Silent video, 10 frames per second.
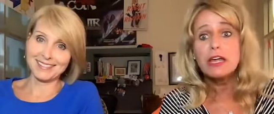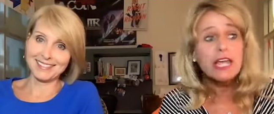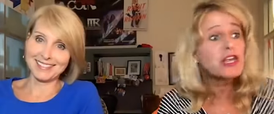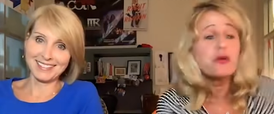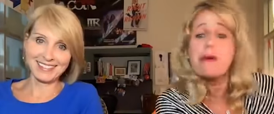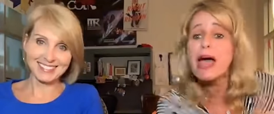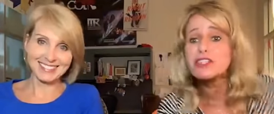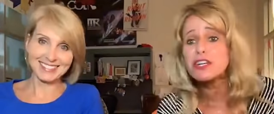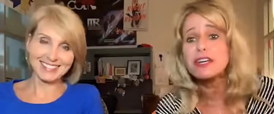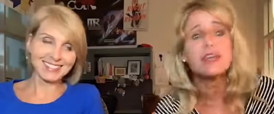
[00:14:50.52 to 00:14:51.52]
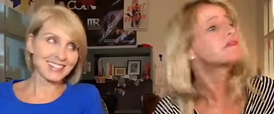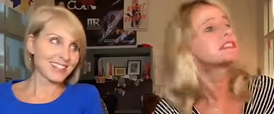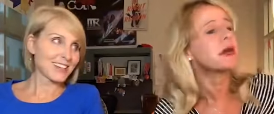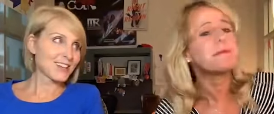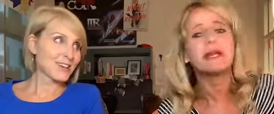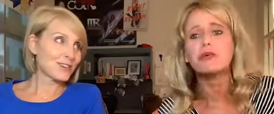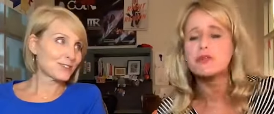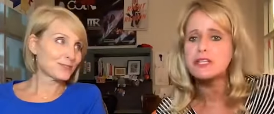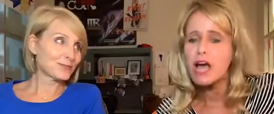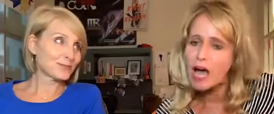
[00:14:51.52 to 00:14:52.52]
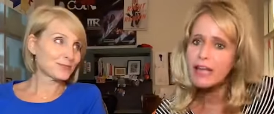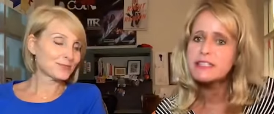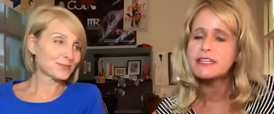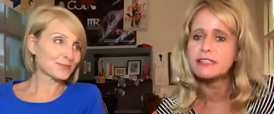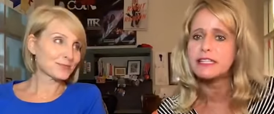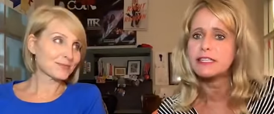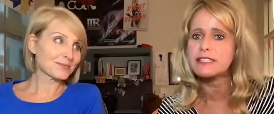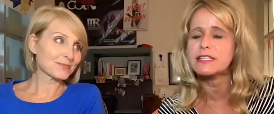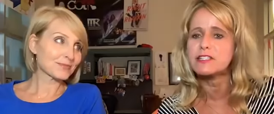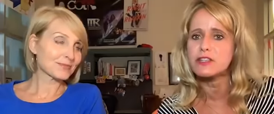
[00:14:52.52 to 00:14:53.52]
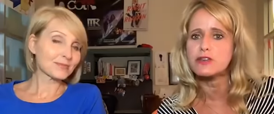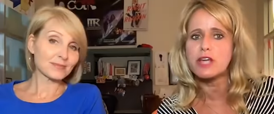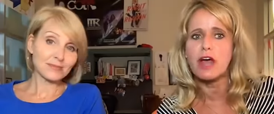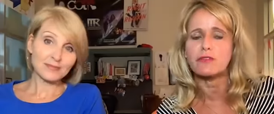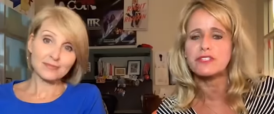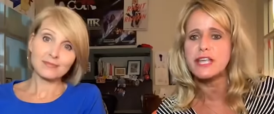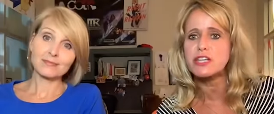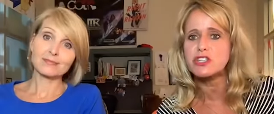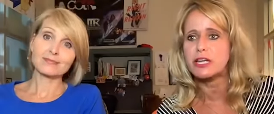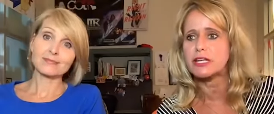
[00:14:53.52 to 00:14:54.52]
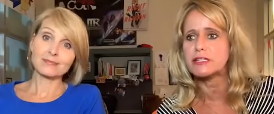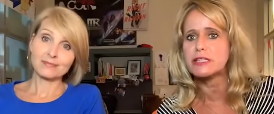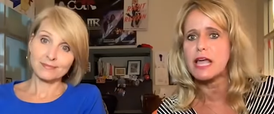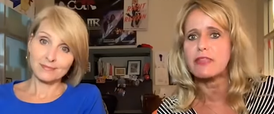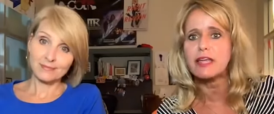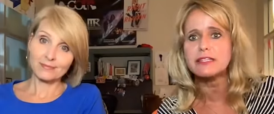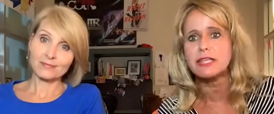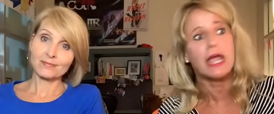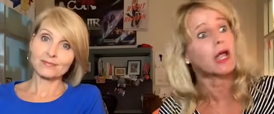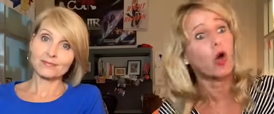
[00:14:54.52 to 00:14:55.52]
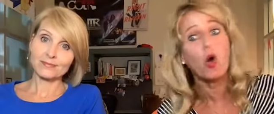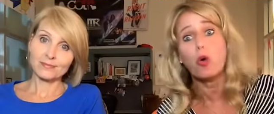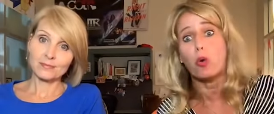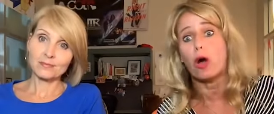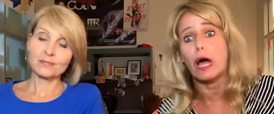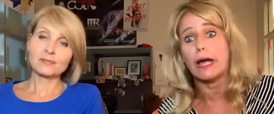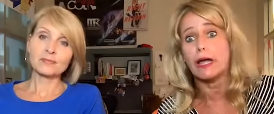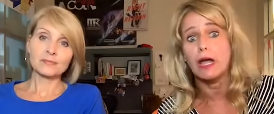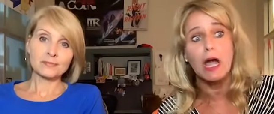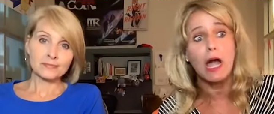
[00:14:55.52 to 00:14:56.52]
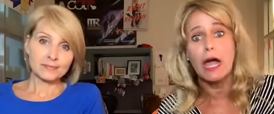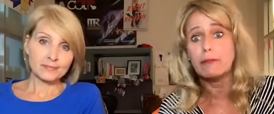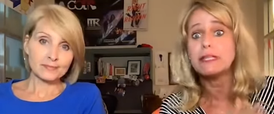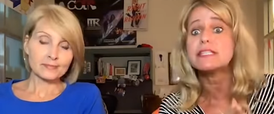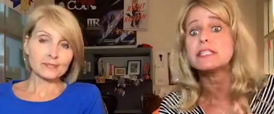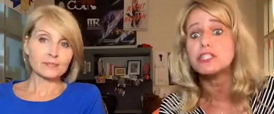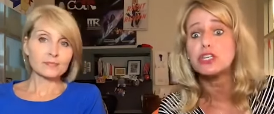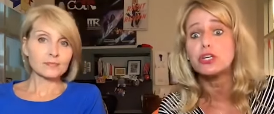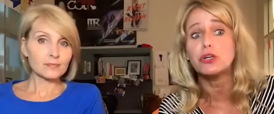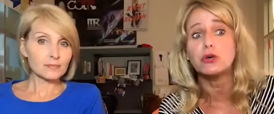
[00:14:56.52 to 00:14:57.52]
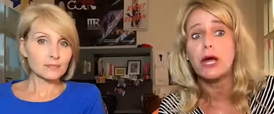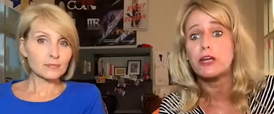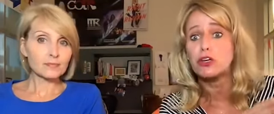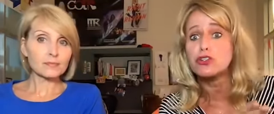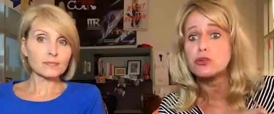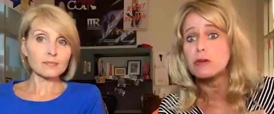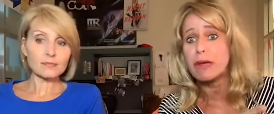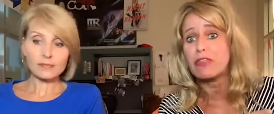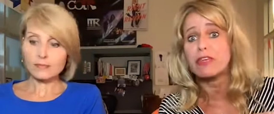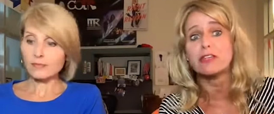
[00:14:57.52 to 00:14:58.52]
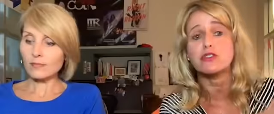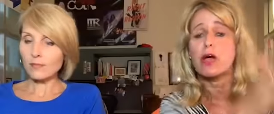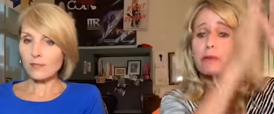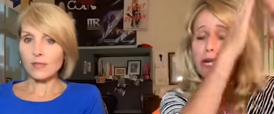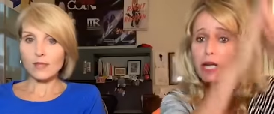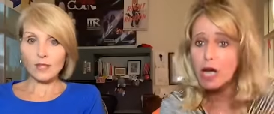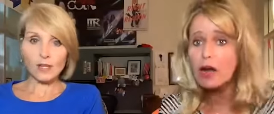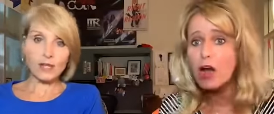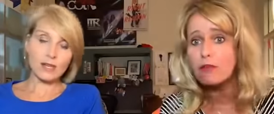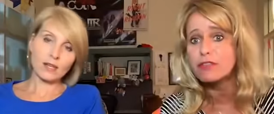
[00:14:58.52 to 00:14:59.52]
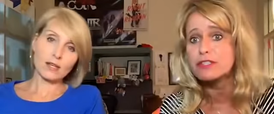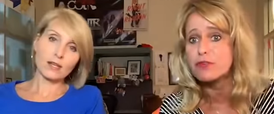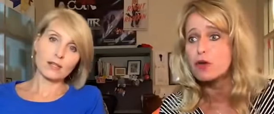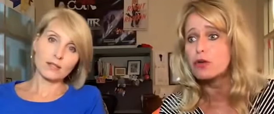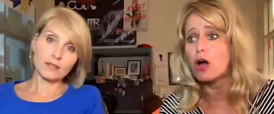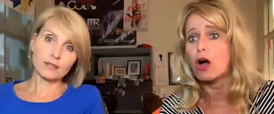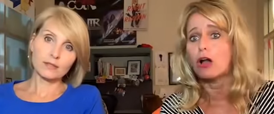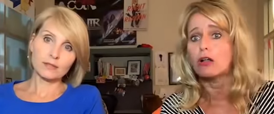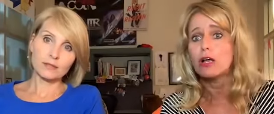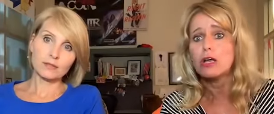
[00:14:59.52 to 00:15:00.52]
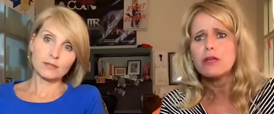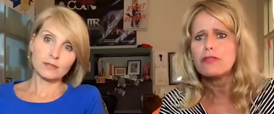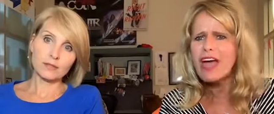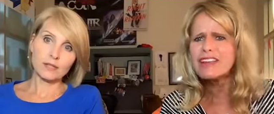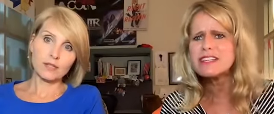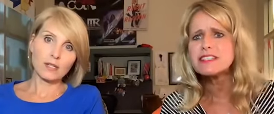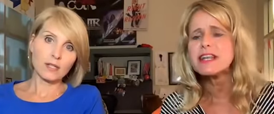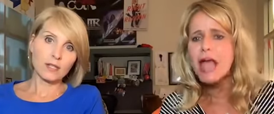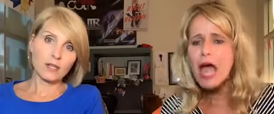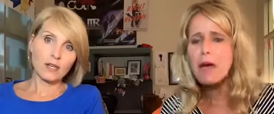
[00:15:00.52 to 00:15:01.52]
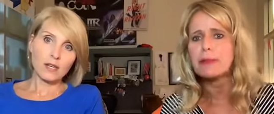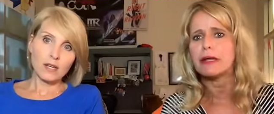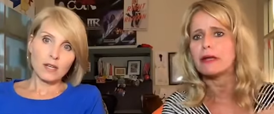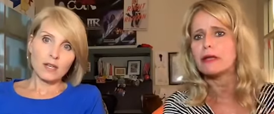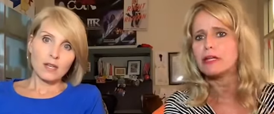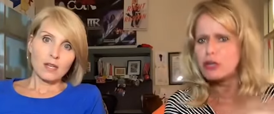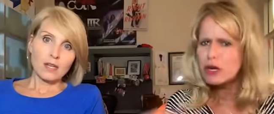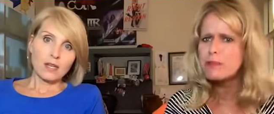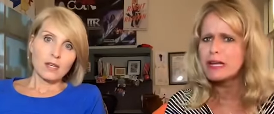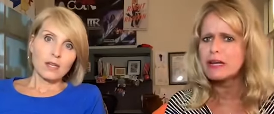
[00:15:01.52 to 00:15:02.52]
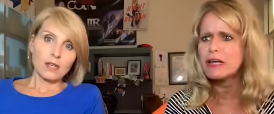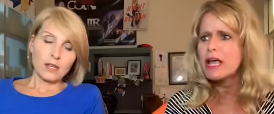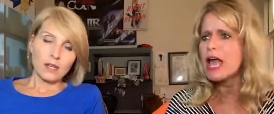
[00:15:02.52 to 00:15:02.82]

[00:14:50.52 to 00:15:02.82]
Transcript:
Speaker 1: Can you imagine if somebody was constantly listening to those conversations and then saying, "Oh, I I'm listening to you and you're doing bad things, so I'm going to cut off this phone call." That doesn't happen. You know what I mean?